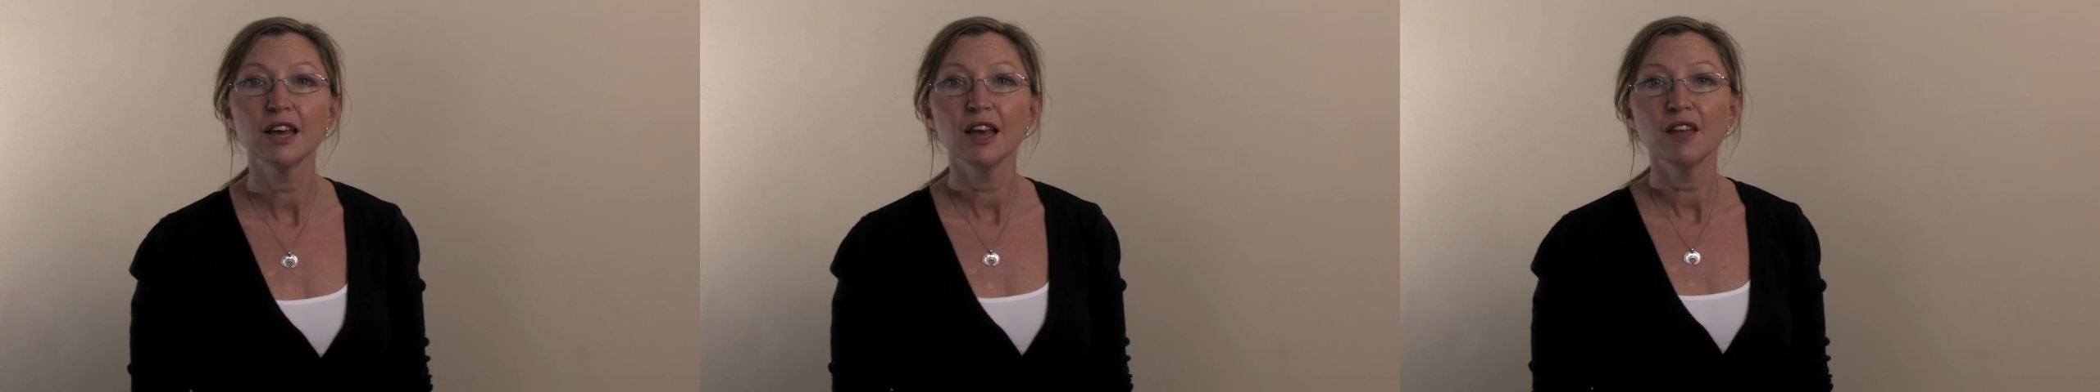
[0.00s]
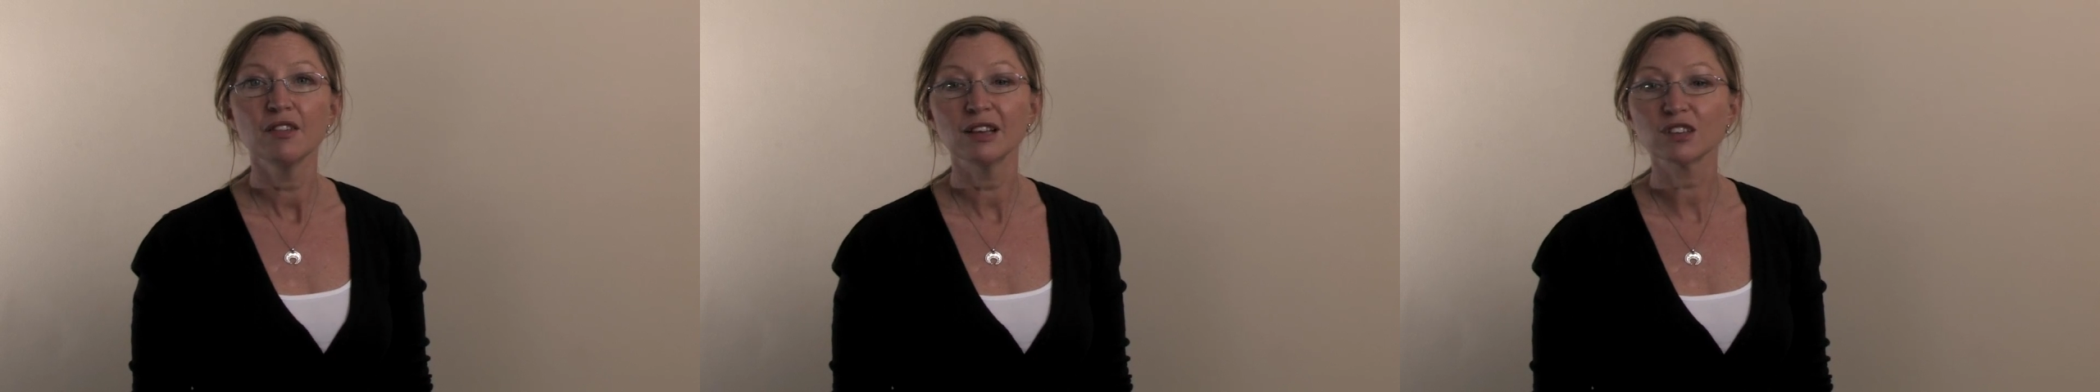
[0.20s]

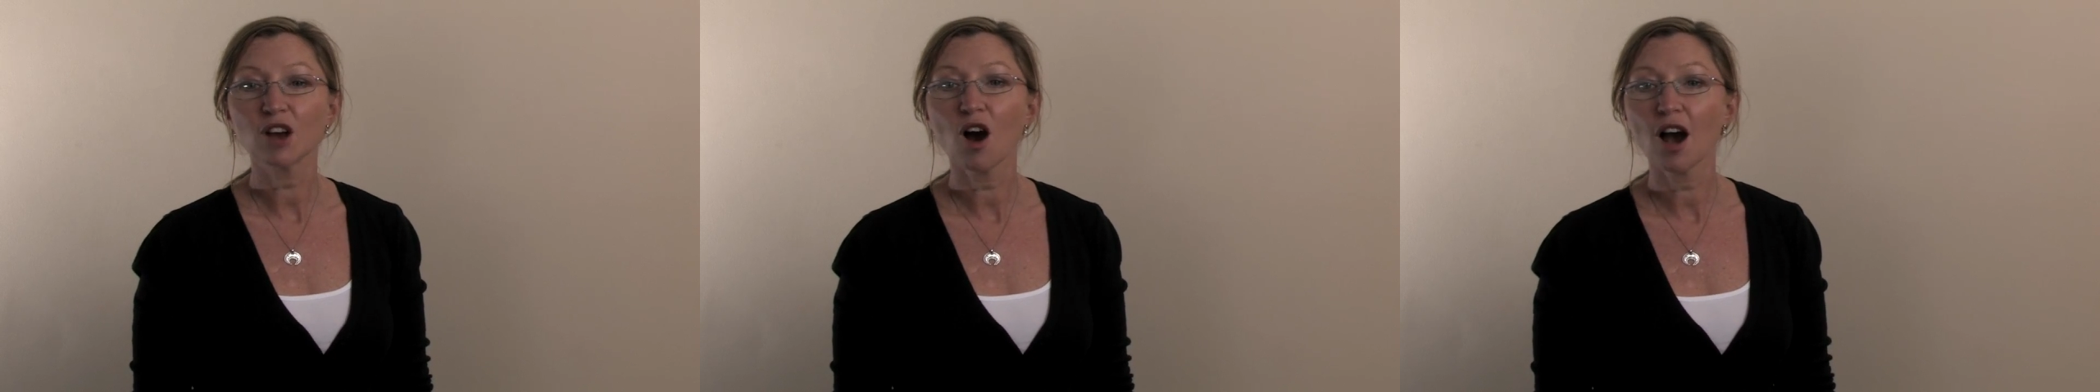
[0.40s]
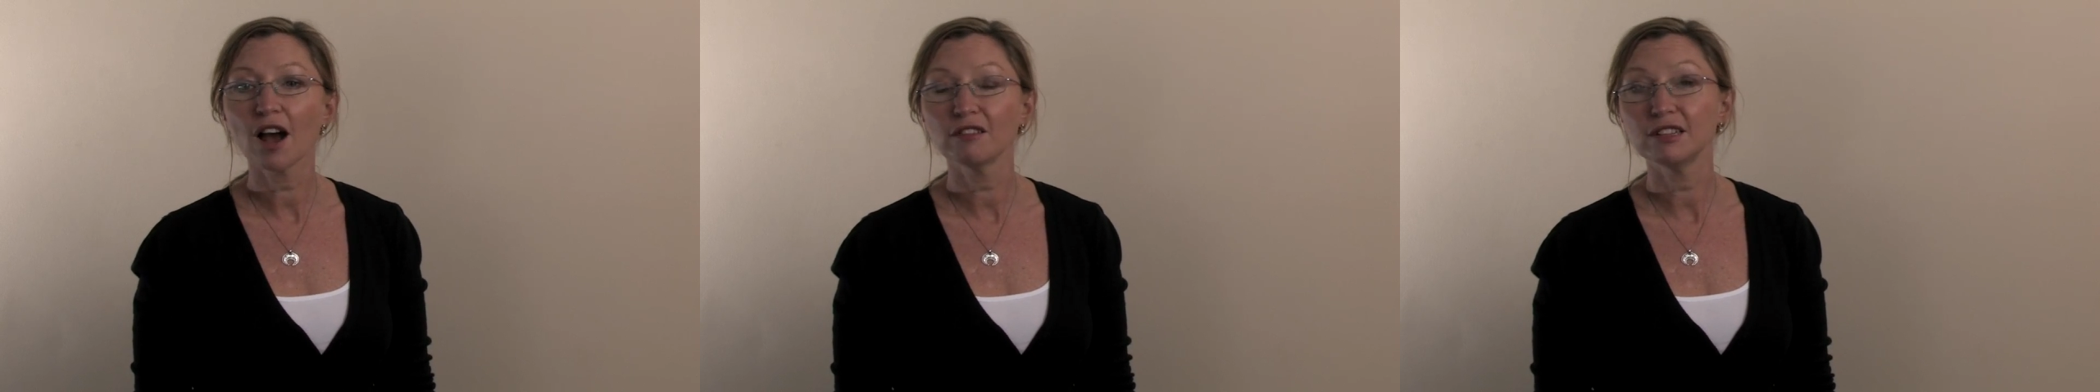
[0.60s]
There's a
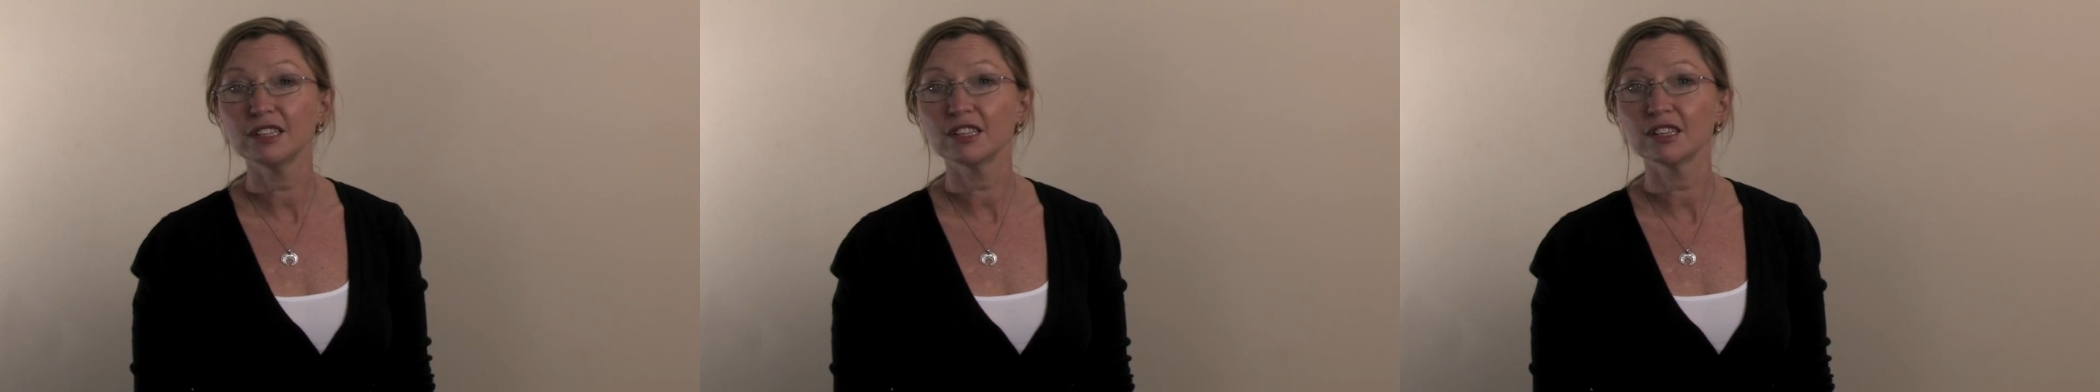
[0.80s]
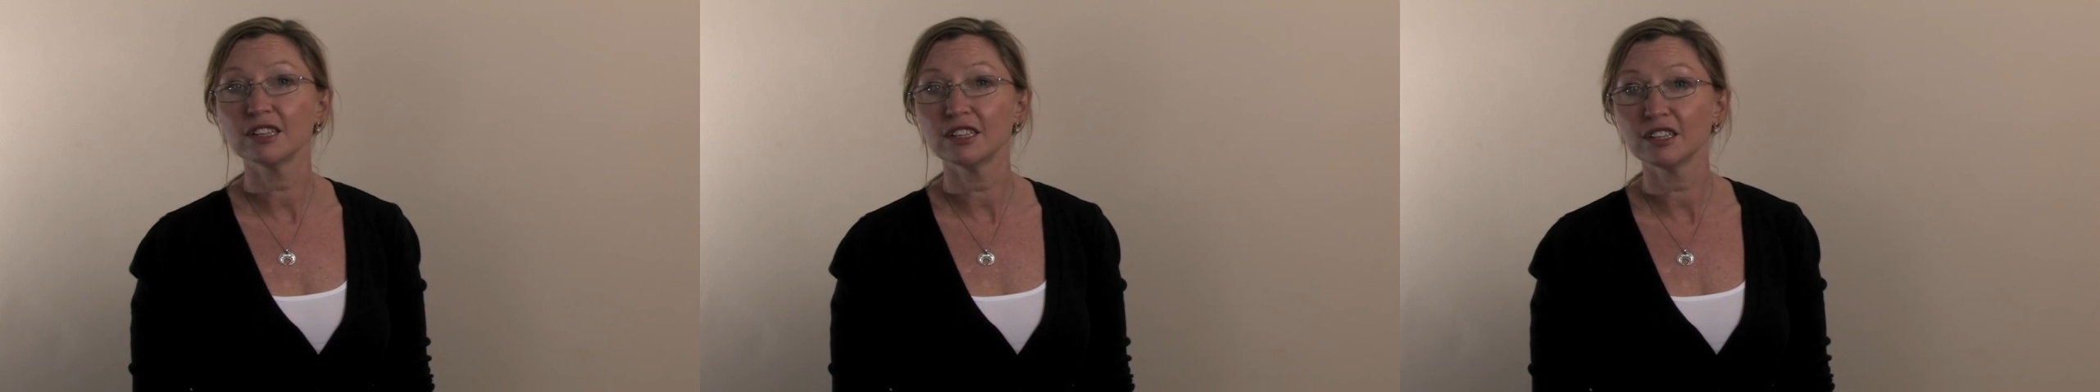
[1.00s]
higher
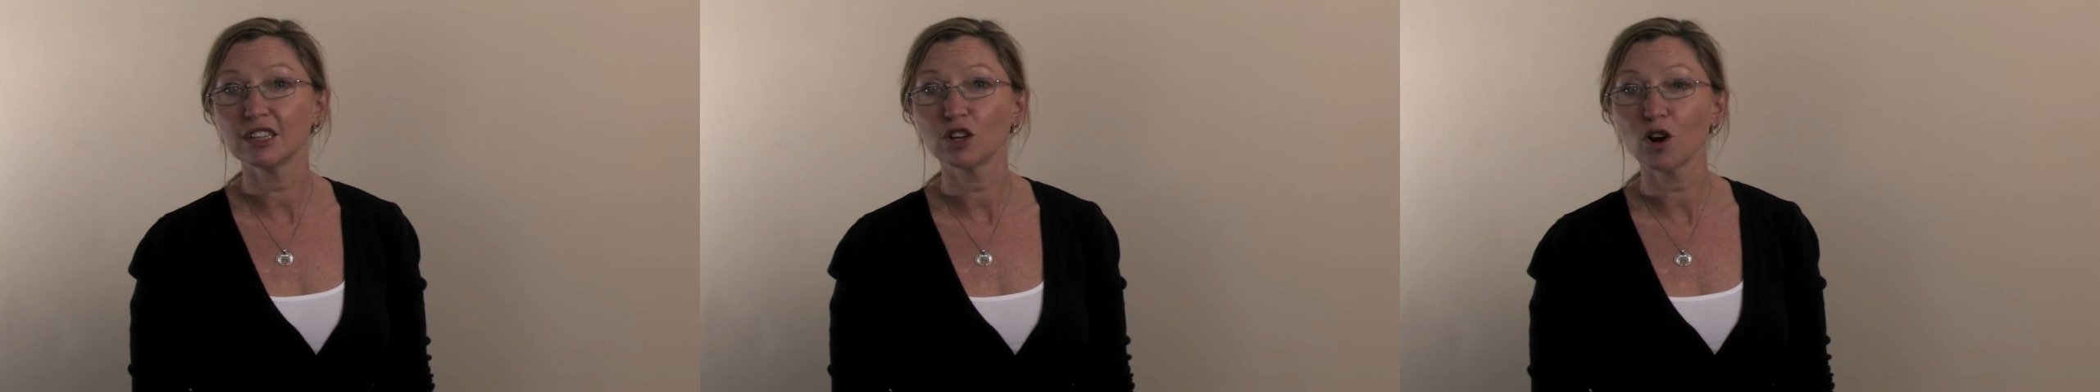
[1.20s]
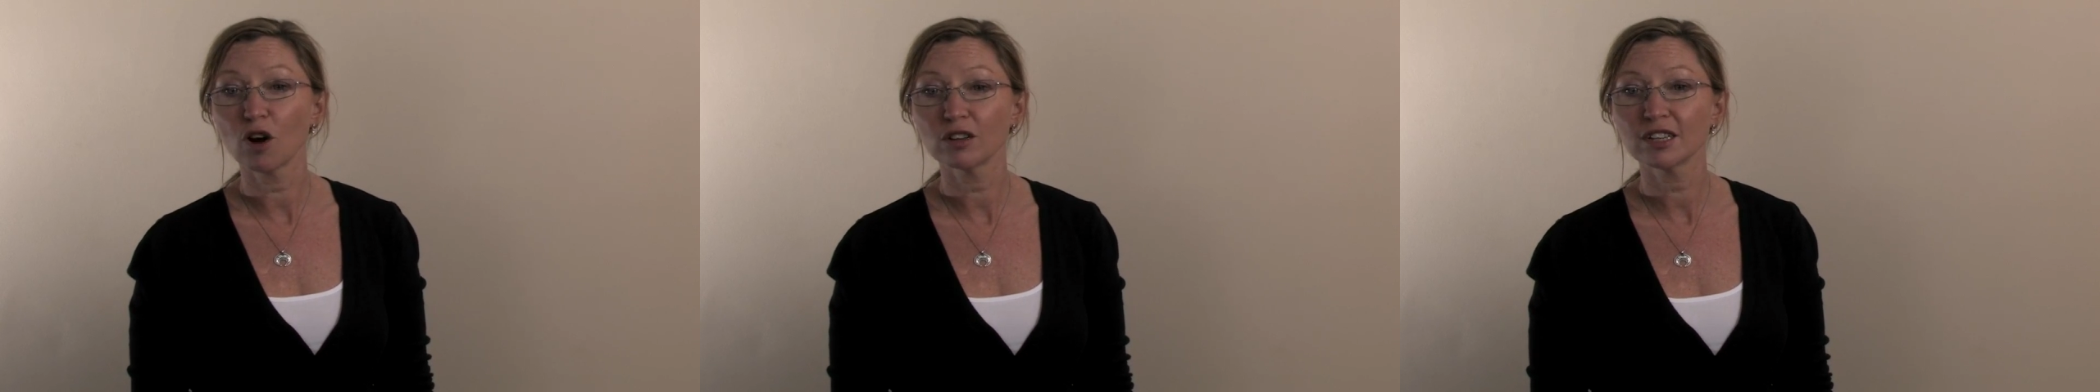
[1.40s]
incidence in
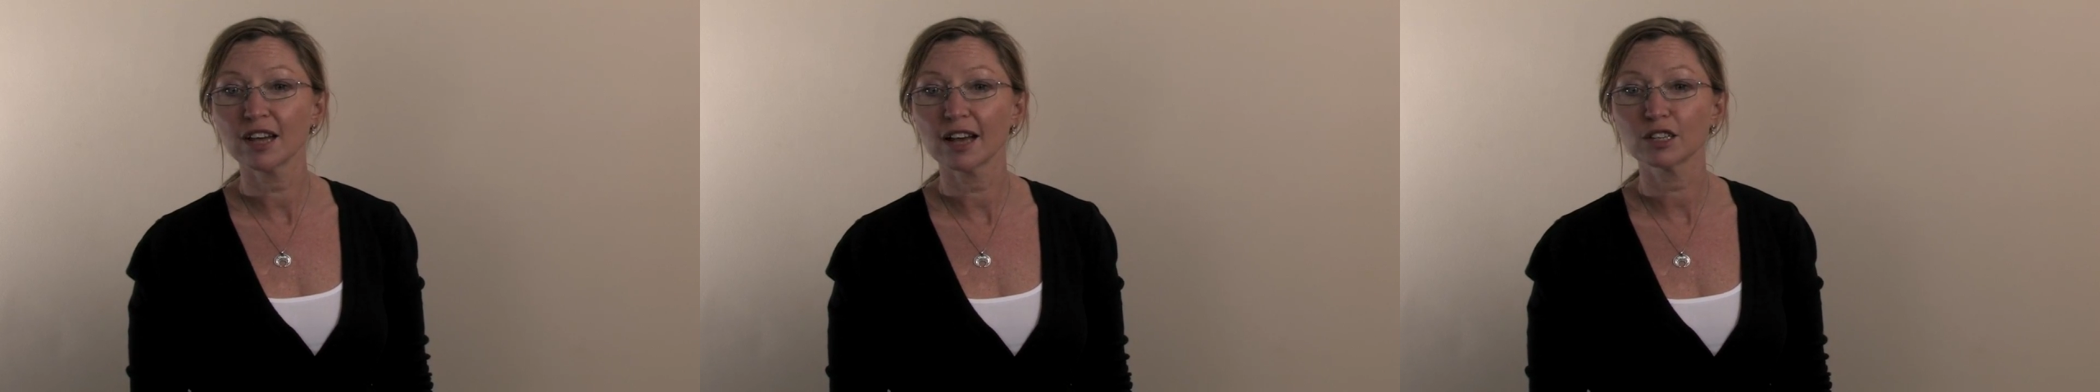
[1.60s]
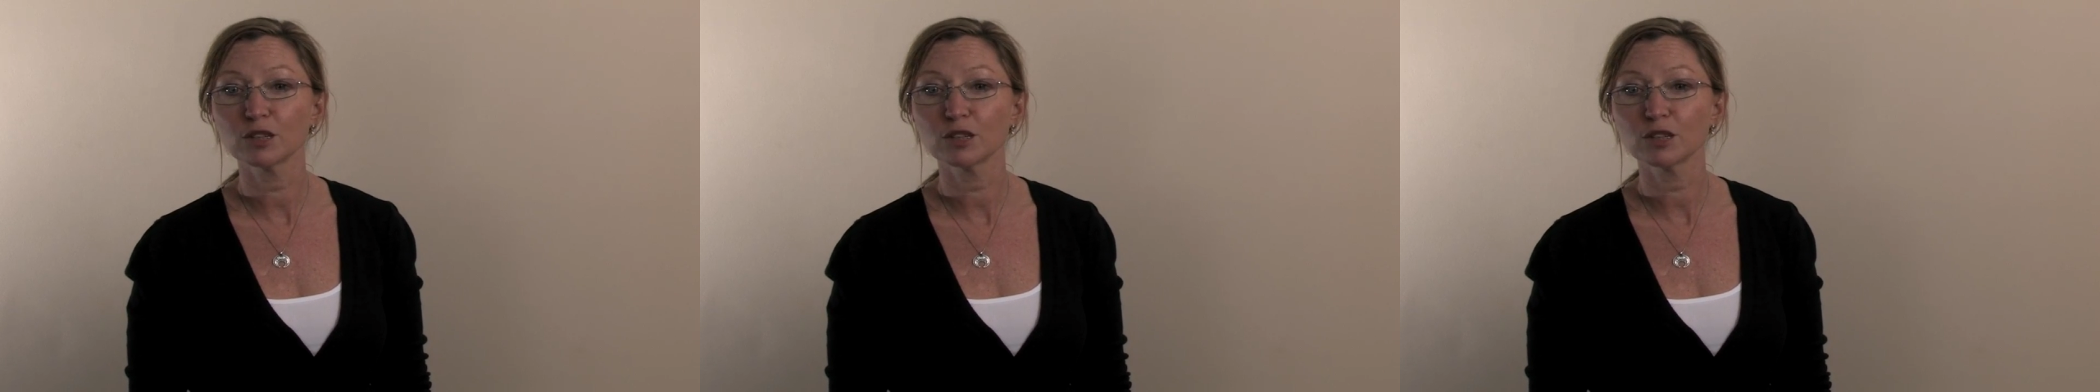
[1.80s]
contact